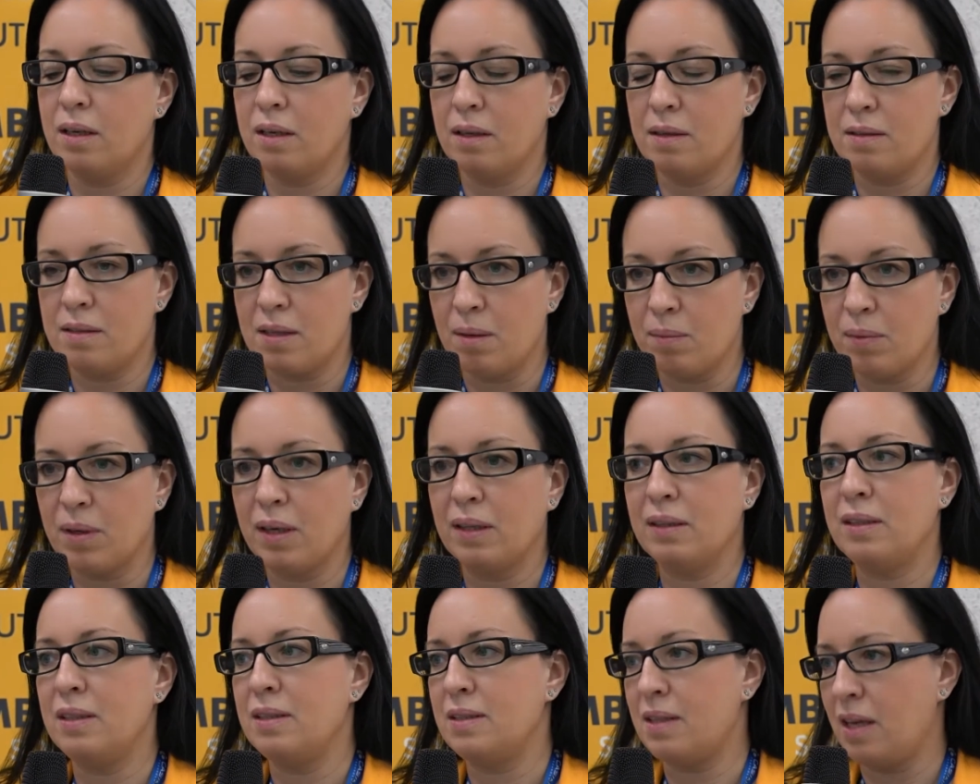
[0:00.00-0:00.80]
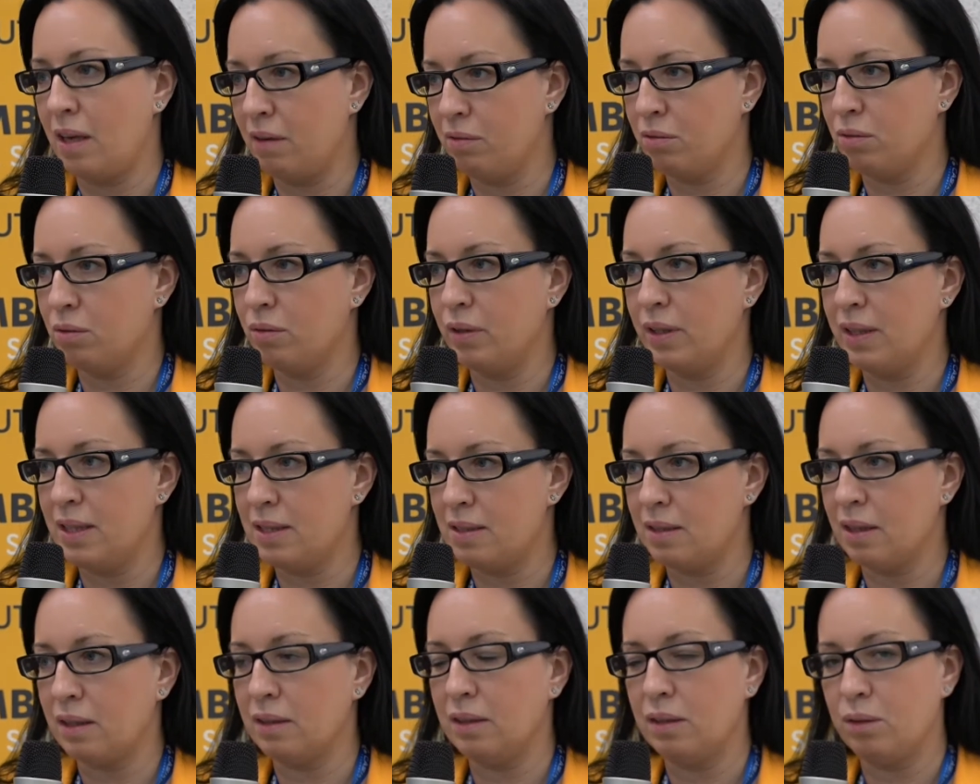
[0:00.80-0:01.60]
Some countries have already
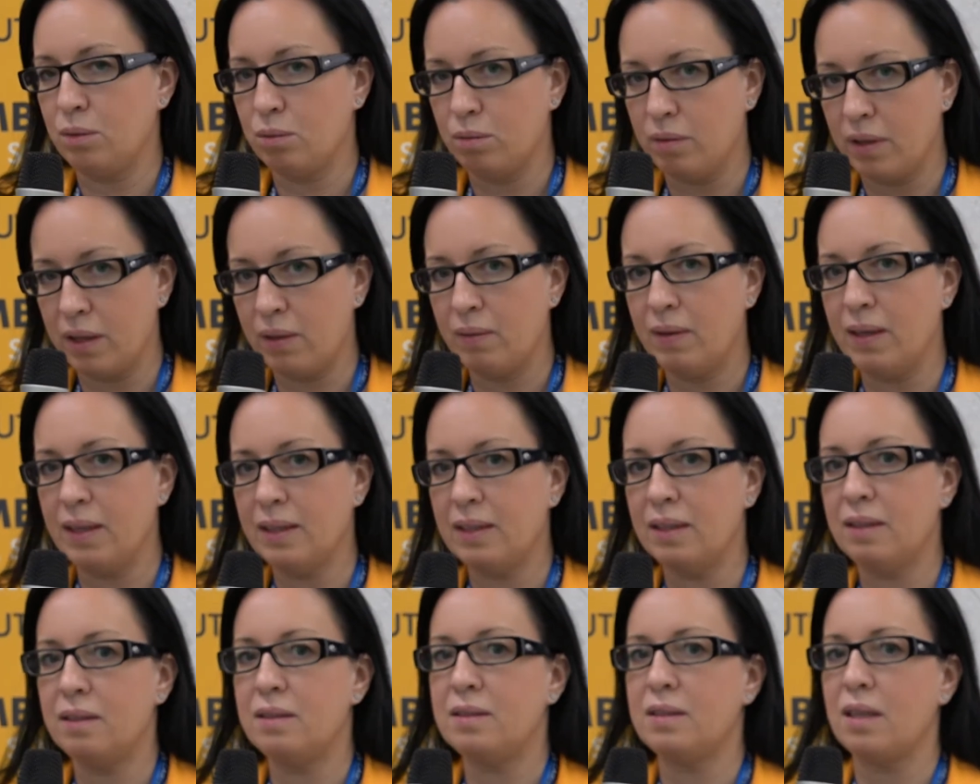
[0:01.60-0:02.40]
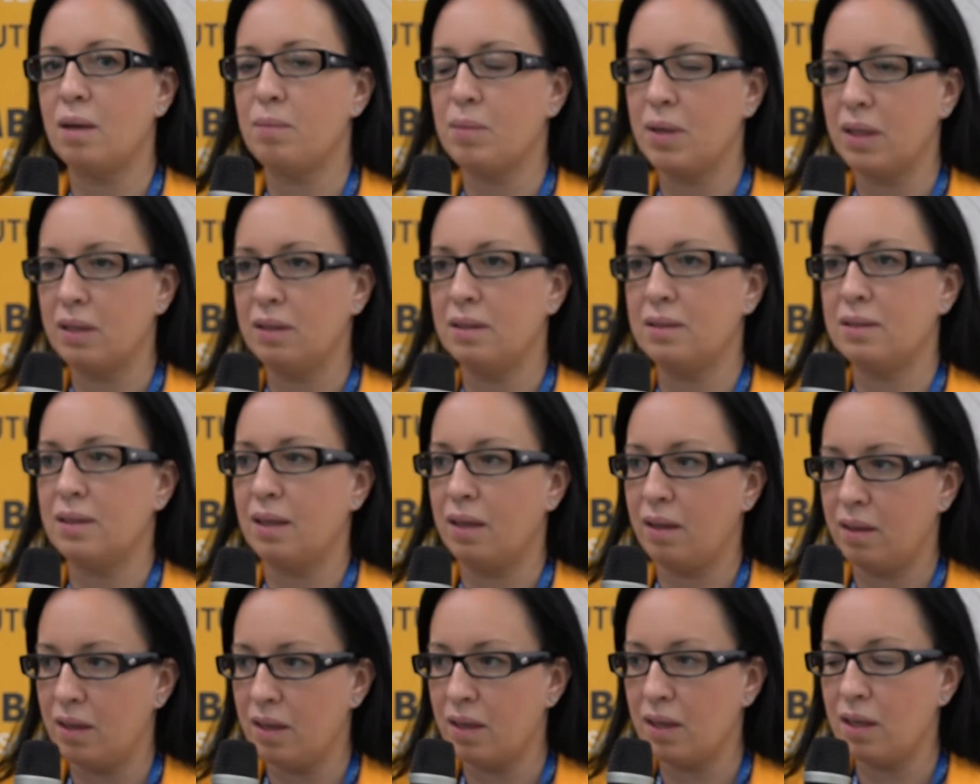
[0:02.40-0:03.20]
started to regulate it. Some others
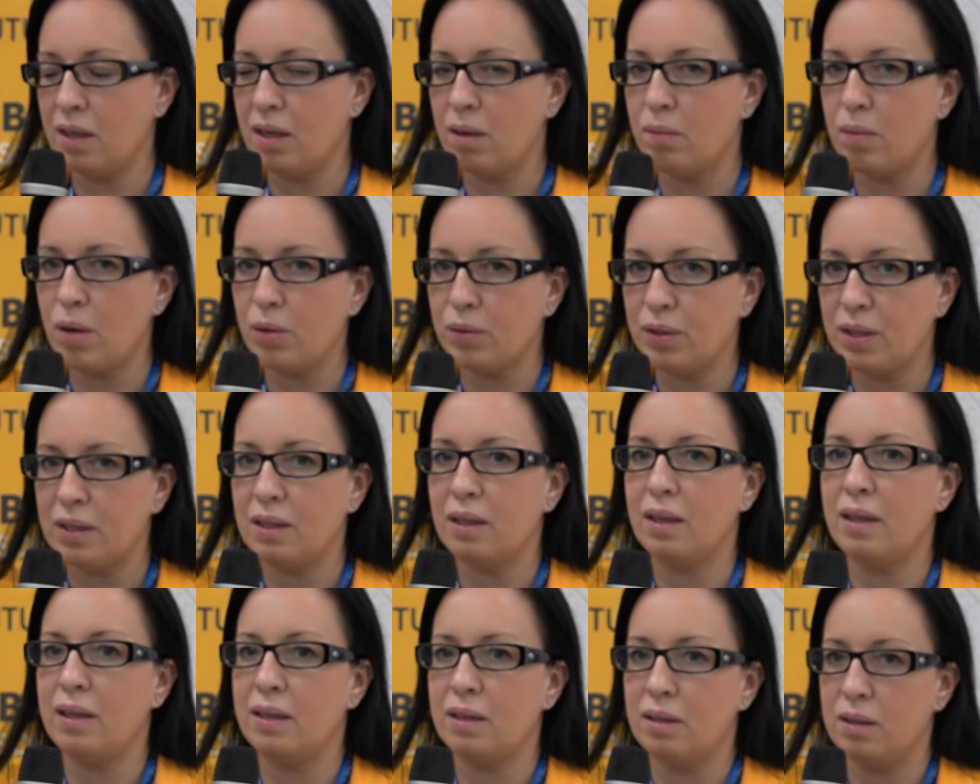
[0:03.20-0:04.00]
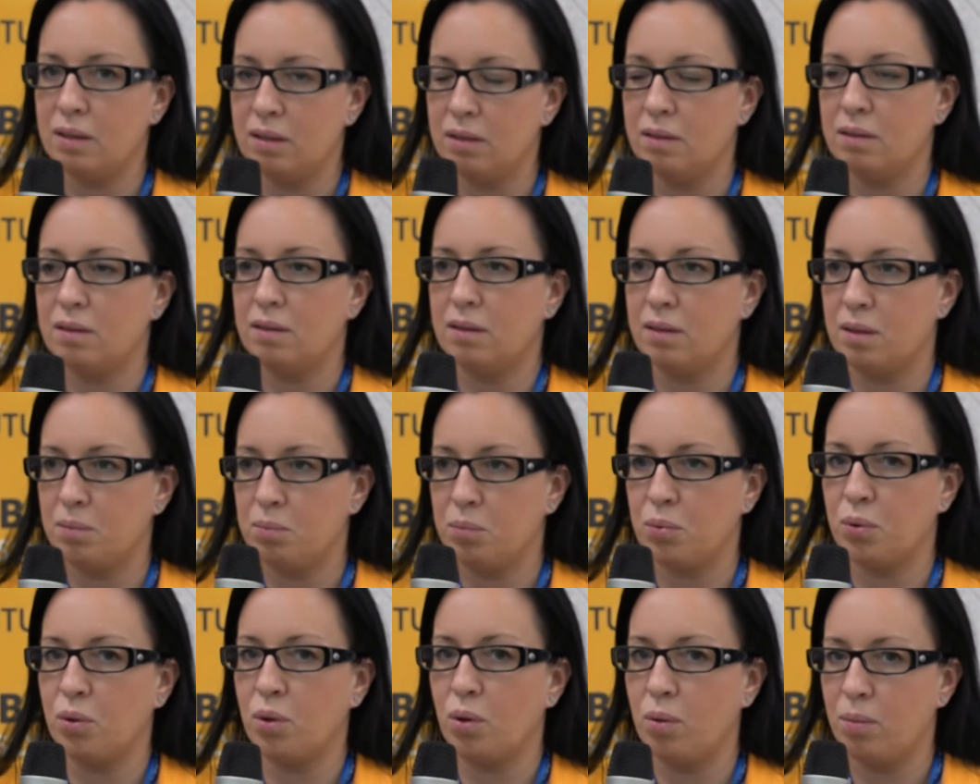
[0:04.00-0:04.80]
are thinking about it, and
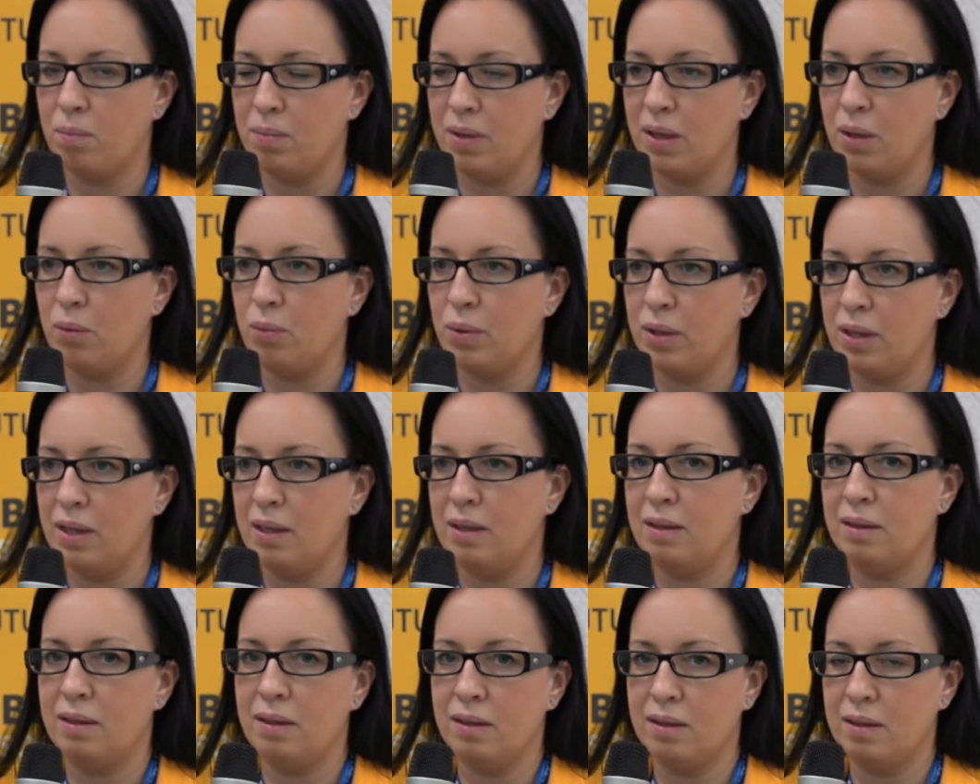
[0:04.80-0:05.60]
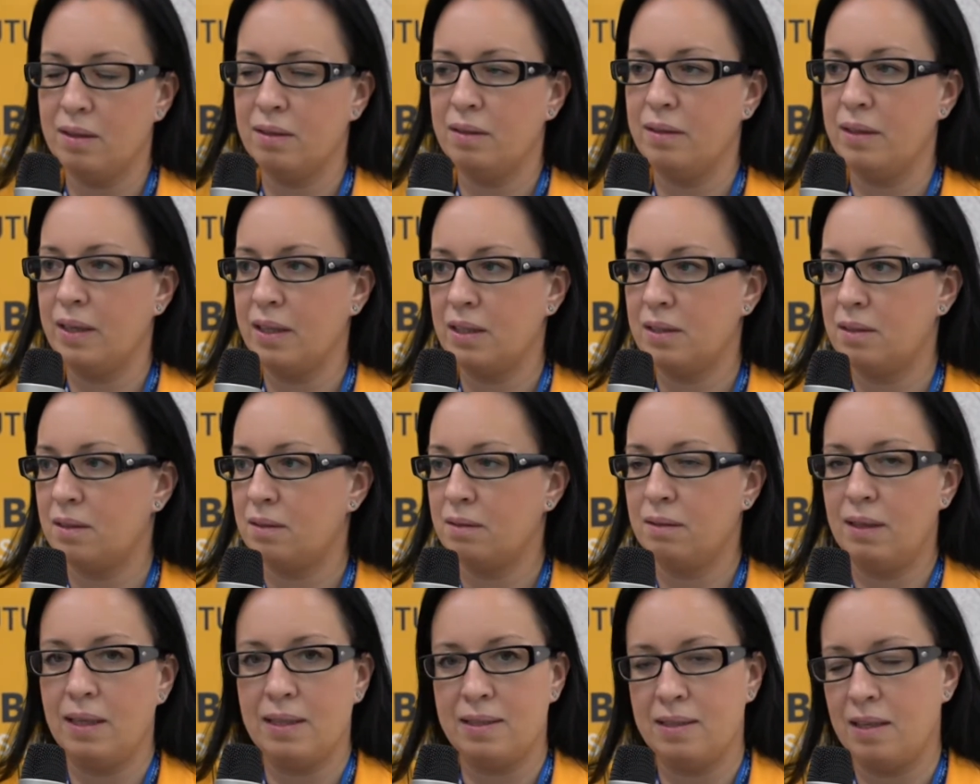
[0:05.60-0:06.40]
probably within the
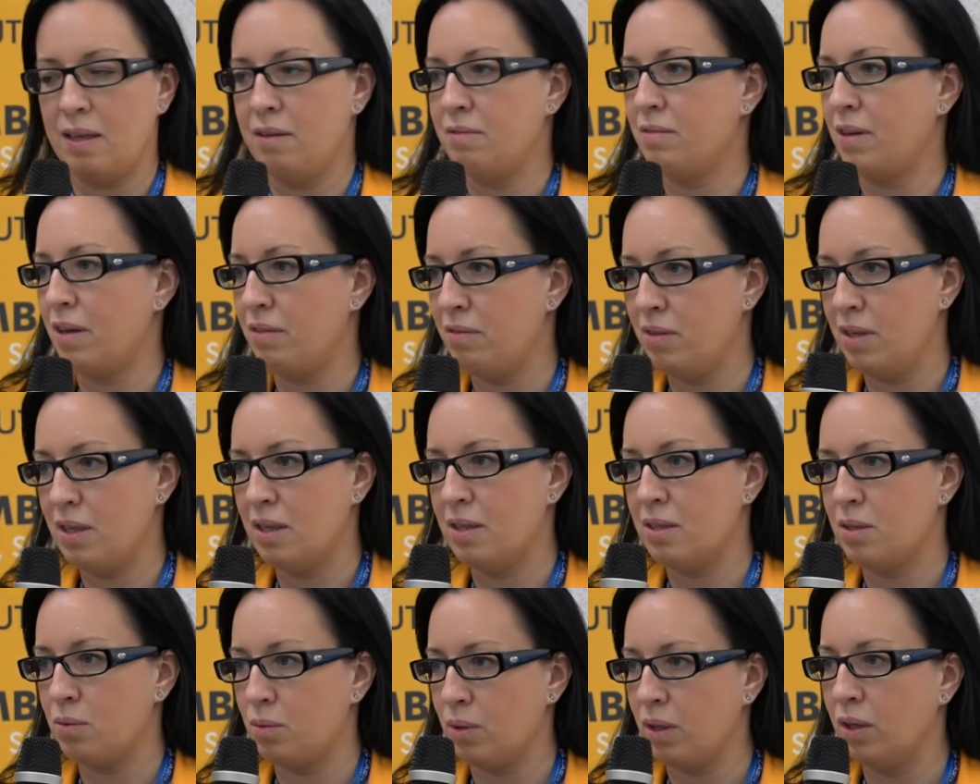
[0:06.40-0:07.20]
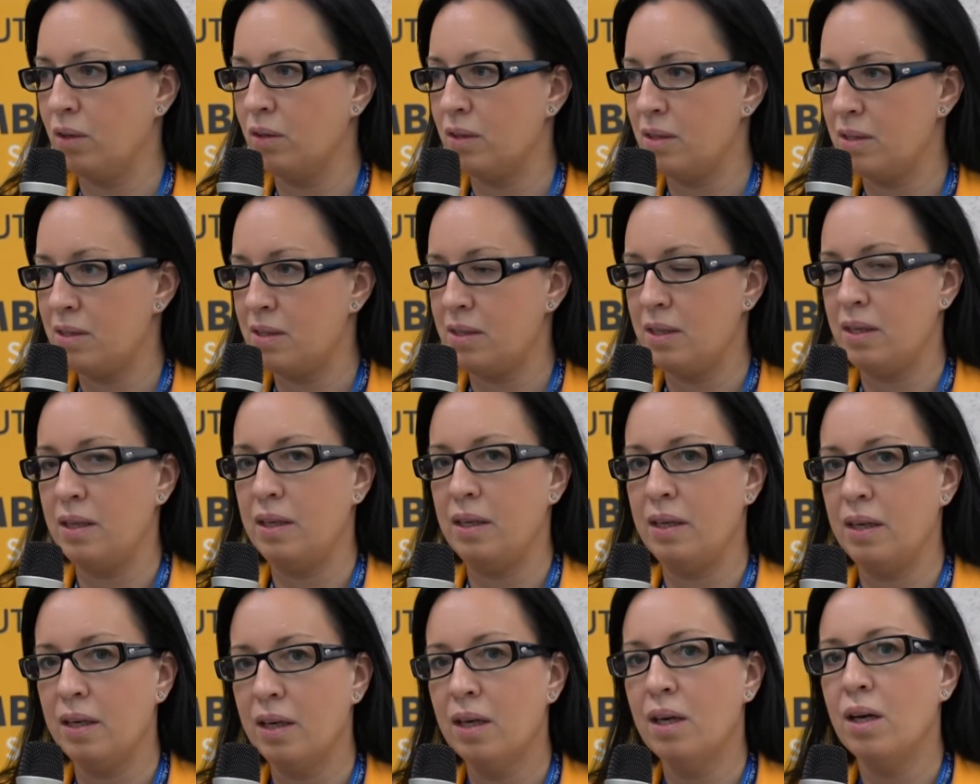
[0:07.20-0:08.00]
next, let's say, 5 years, we're gonna
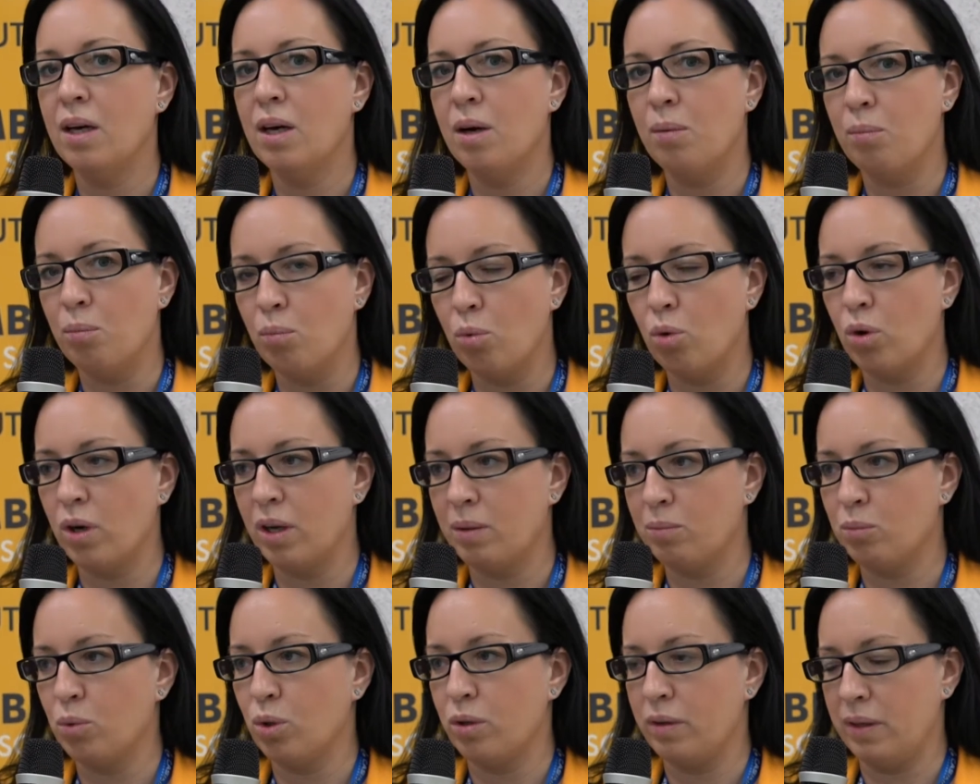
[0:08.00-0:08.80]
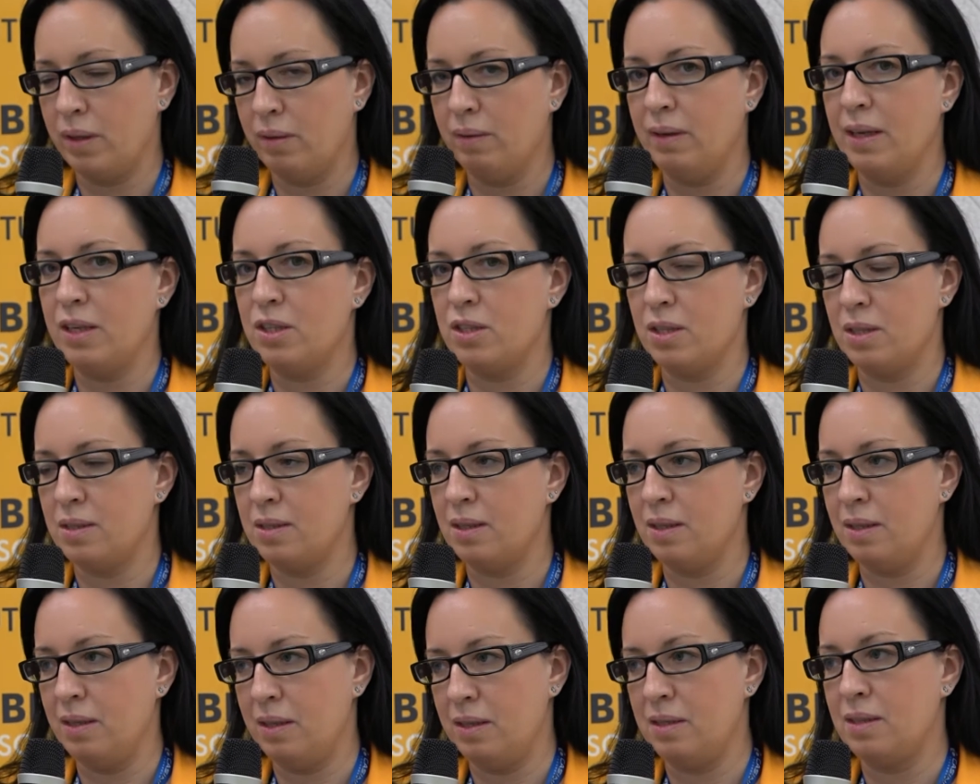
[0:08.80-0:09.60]
see more and more
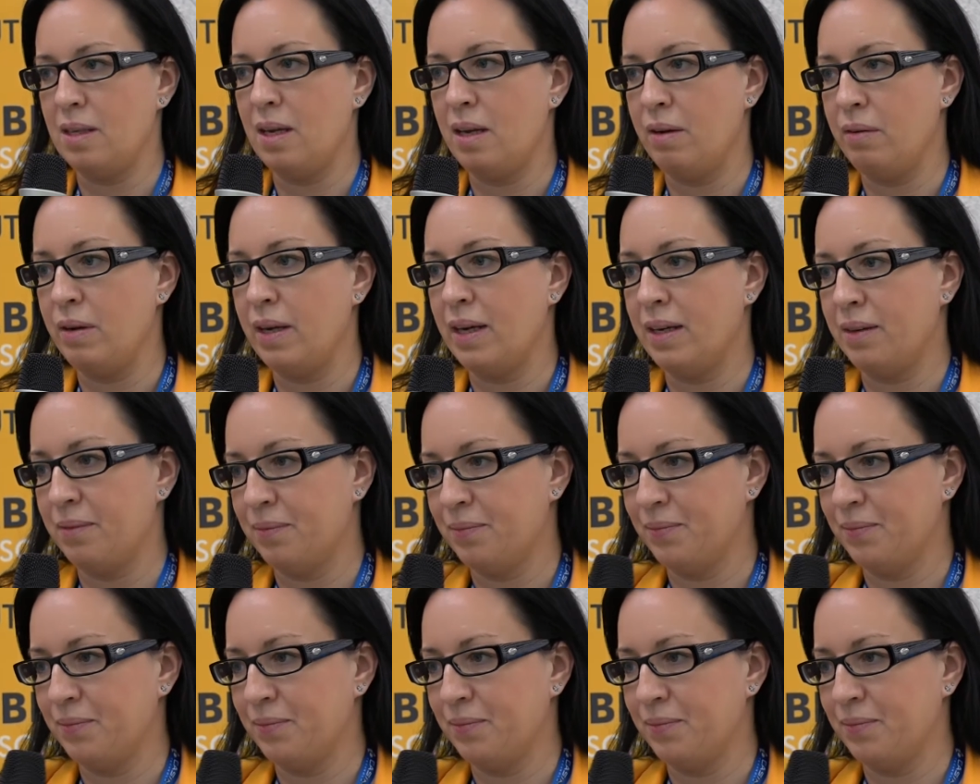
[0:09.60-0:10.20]
regulations in this area.